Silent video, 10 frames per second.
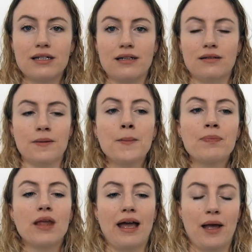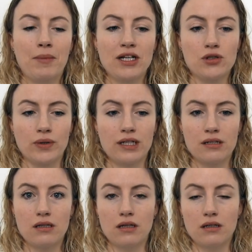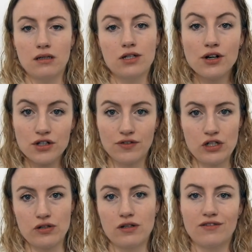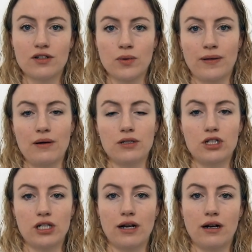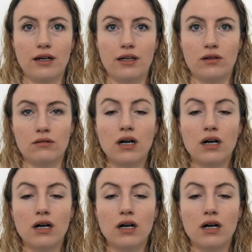and I joined the doctor versions of it, where they would share, you know,